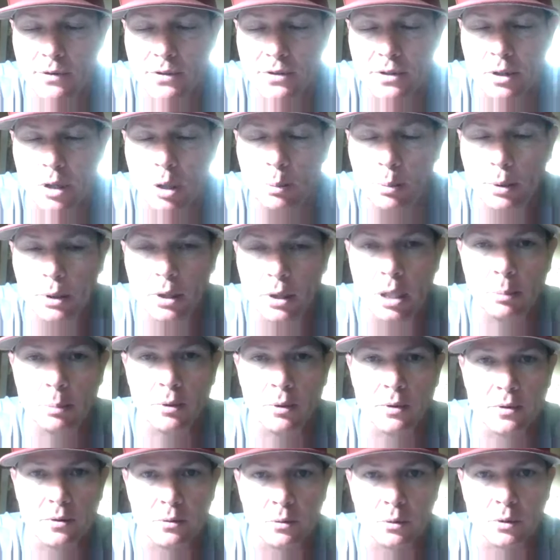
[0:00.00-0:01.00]
Obviously open
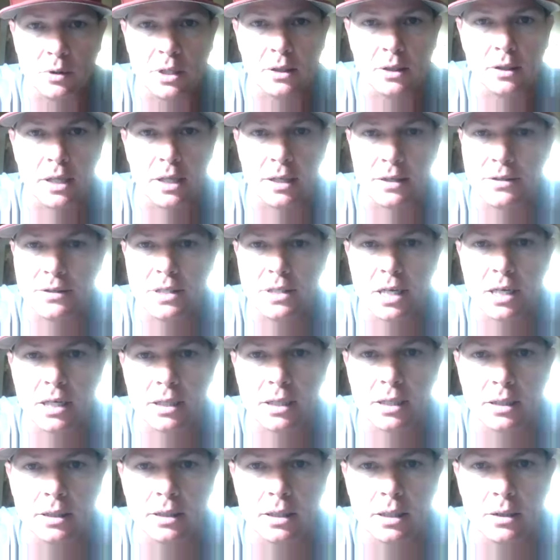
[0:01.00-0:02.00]
up with North Carolina
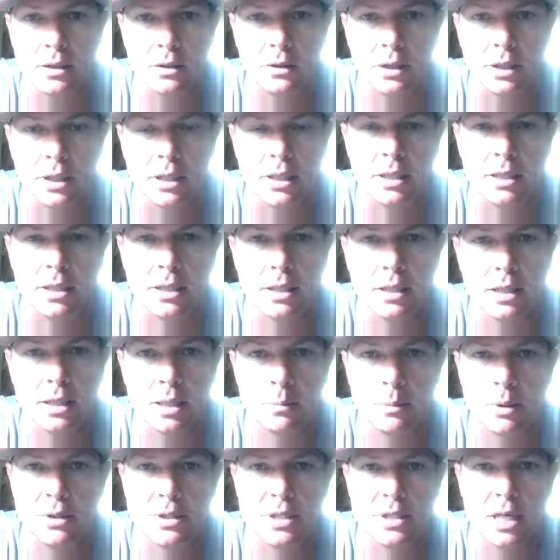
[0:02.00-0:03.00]
State and looking at
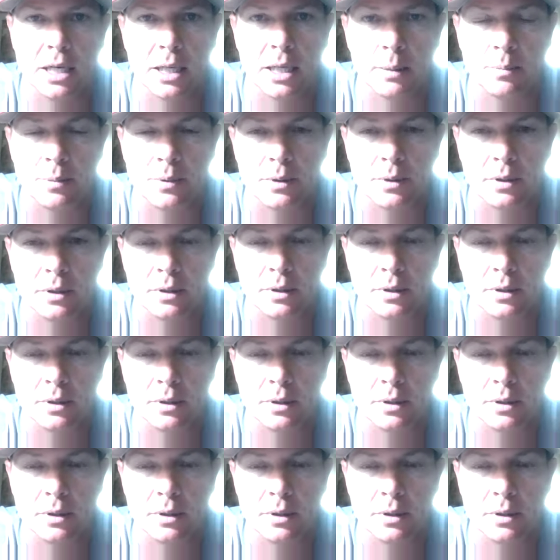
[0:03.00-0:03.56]
them on tape,